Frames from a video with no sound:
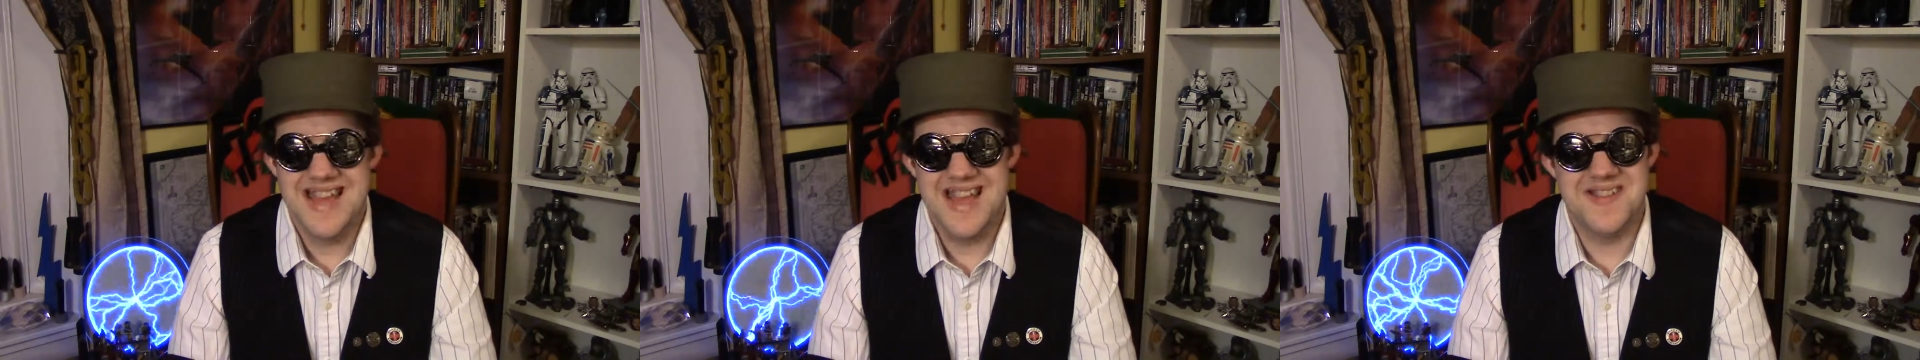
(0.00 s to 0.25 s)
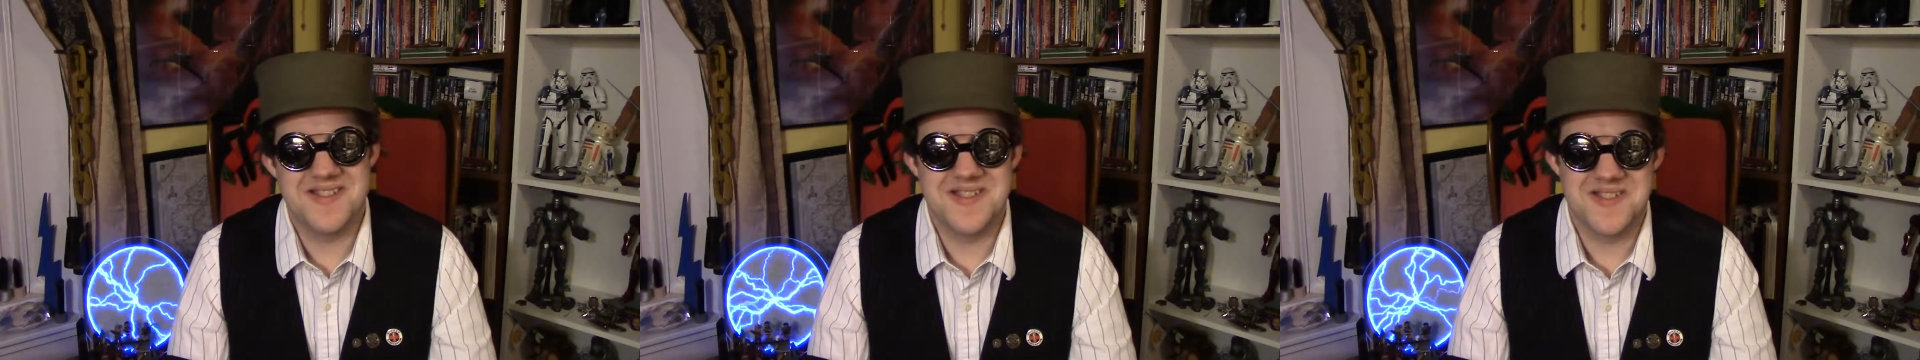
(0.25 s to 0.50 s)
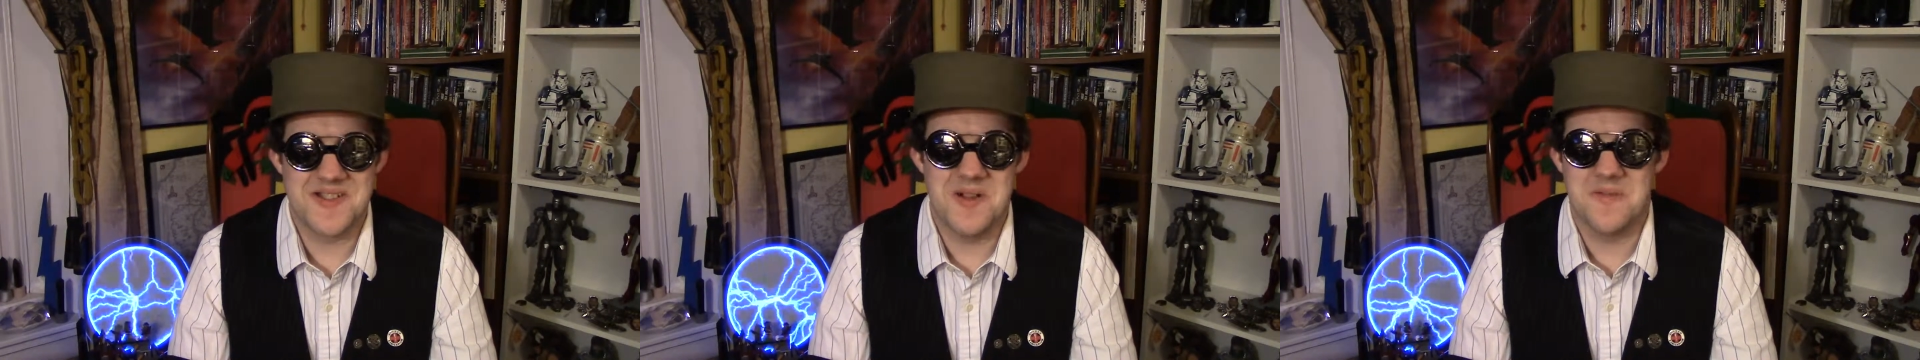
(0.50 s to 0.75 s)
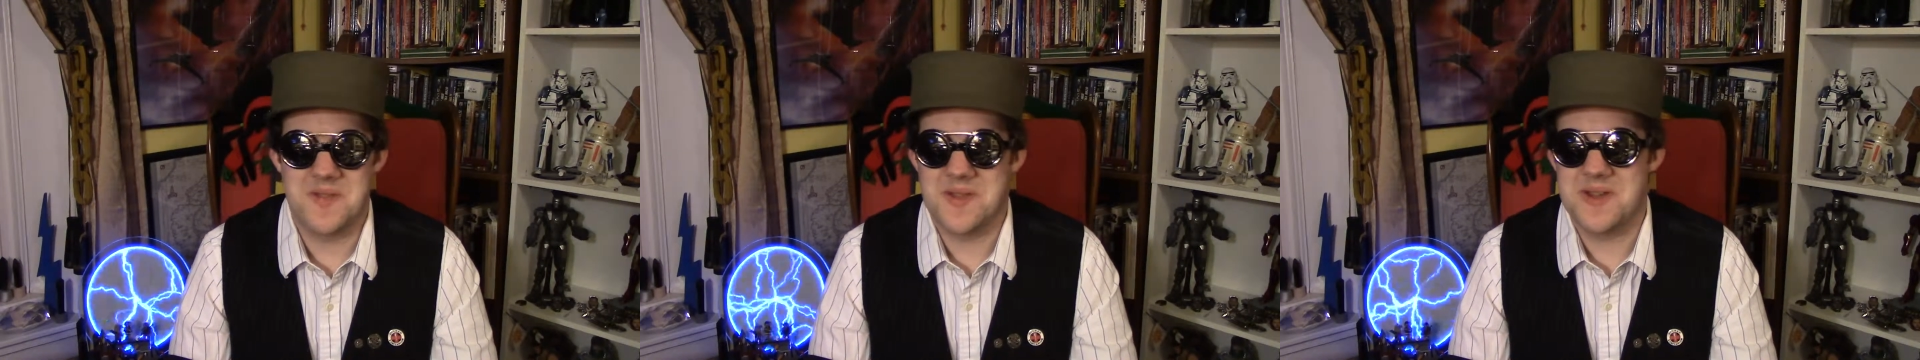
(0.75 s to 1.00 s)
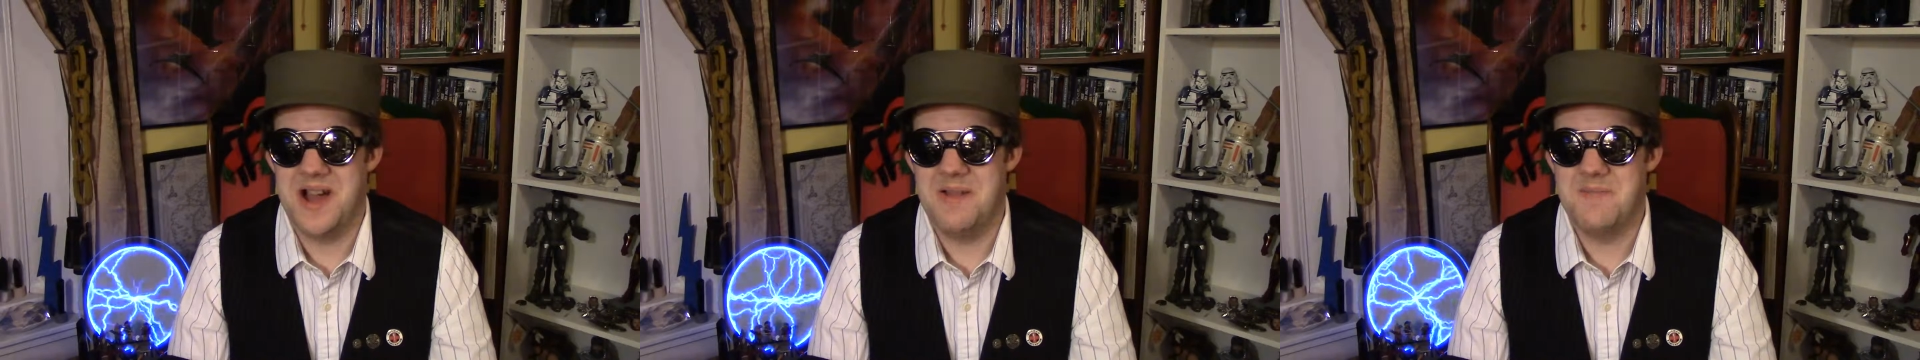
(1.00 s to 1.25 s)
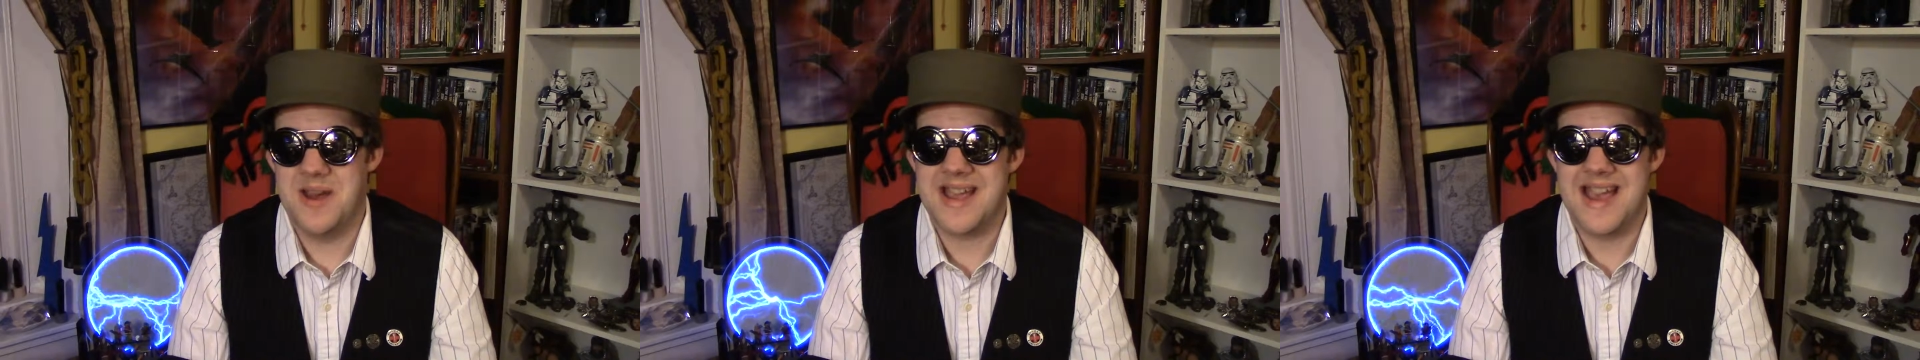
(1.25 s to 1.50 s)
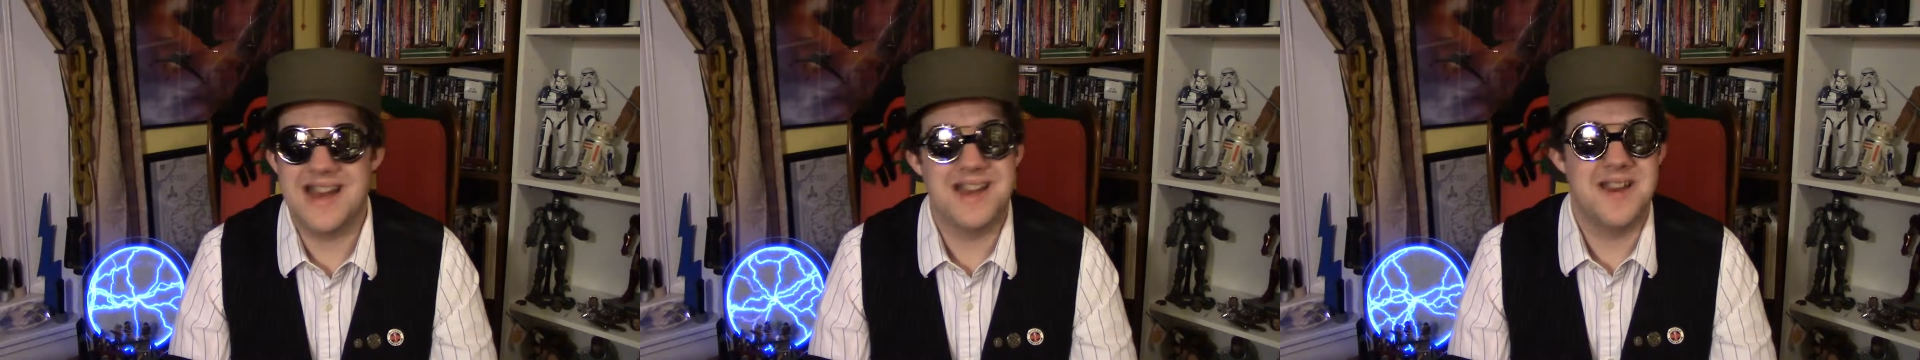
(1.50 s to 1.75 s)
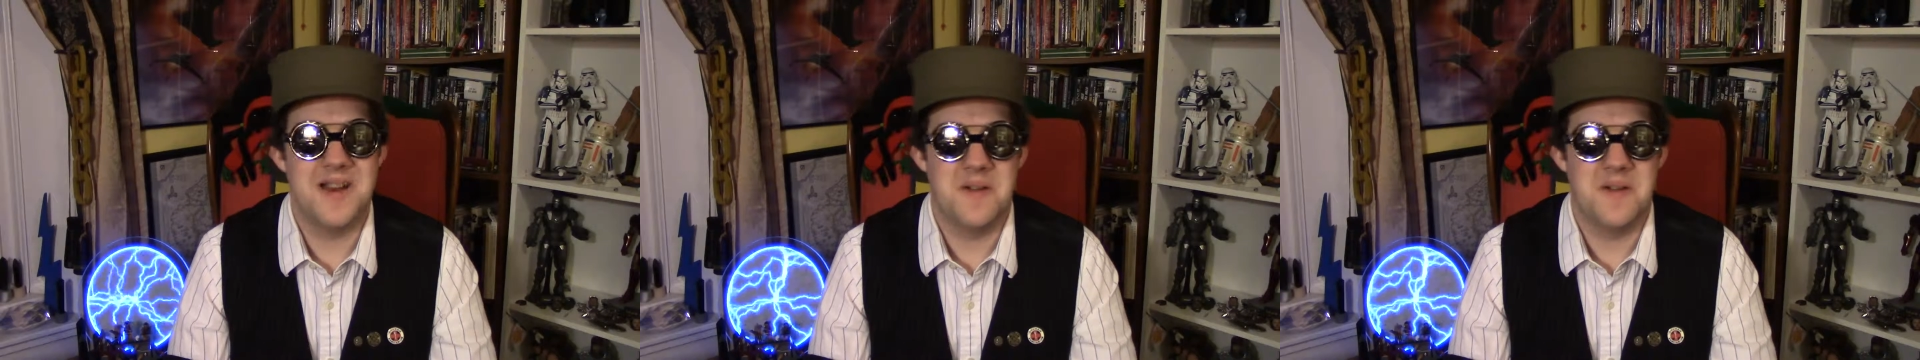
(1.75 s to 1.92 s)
It was a little over the top, but again,